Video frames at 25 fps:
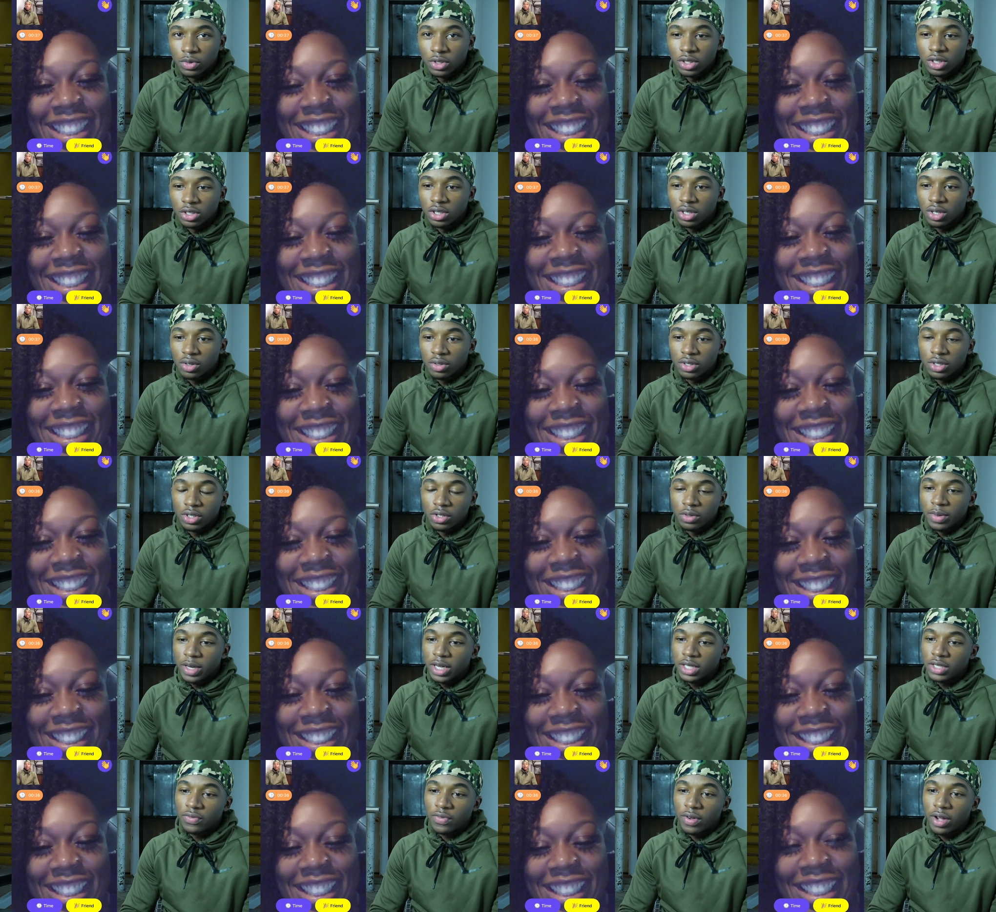Speaker 1: was a joke to you,
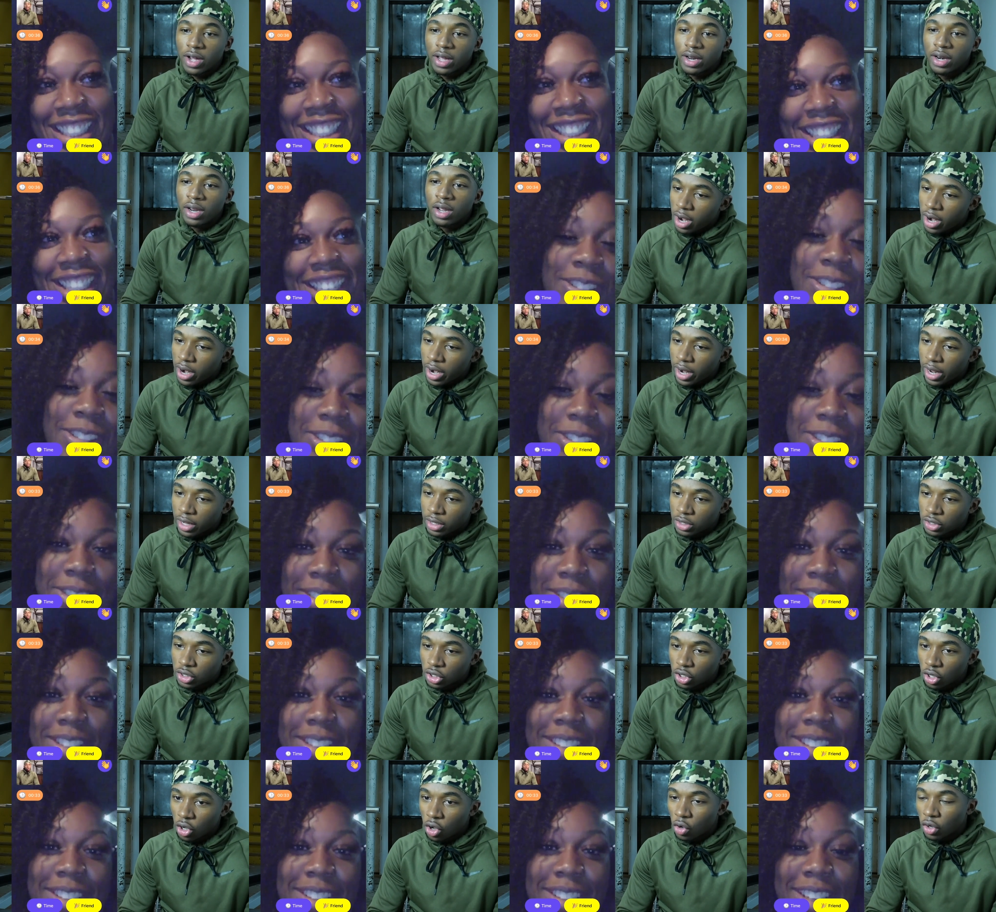but that's fine. All right,
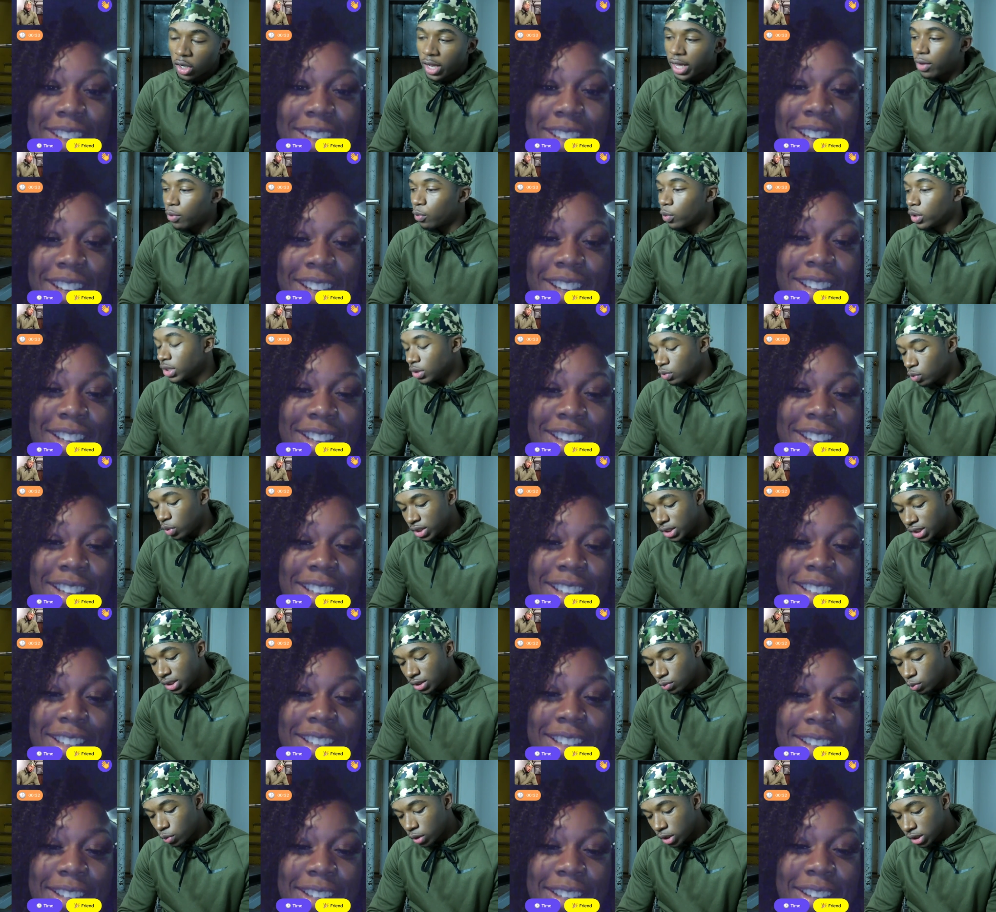so like, what,
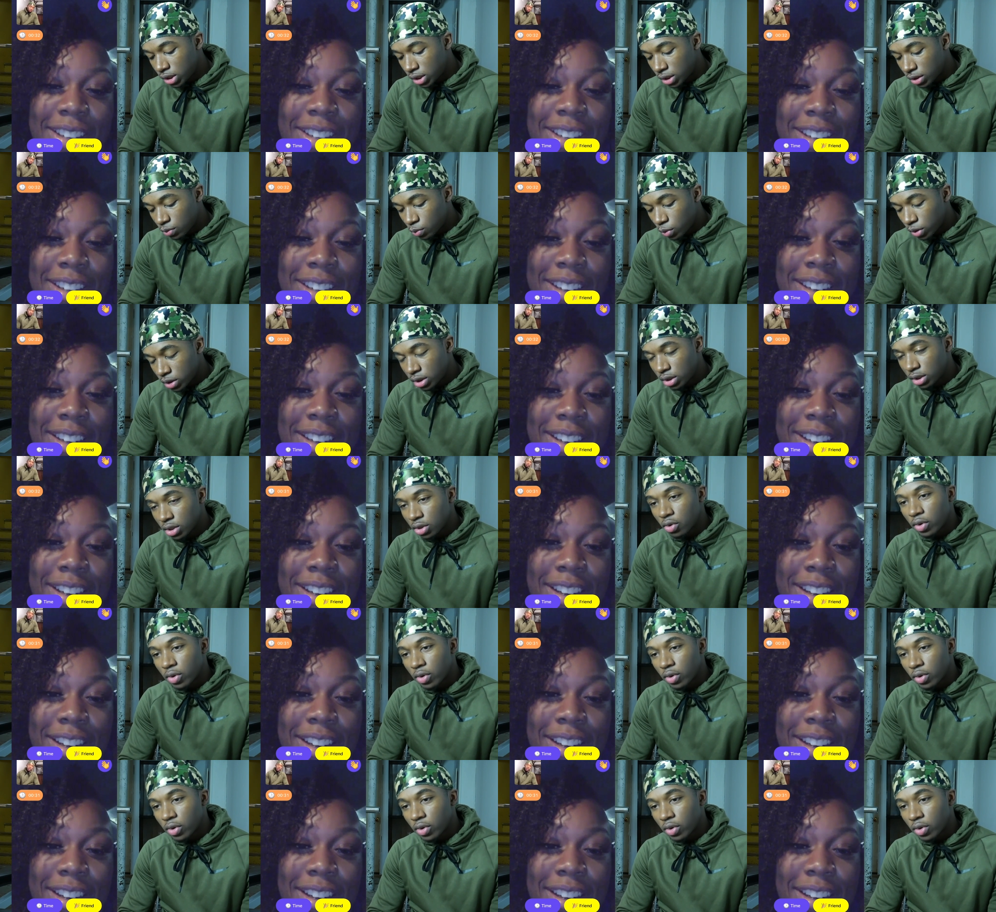what's what's what's the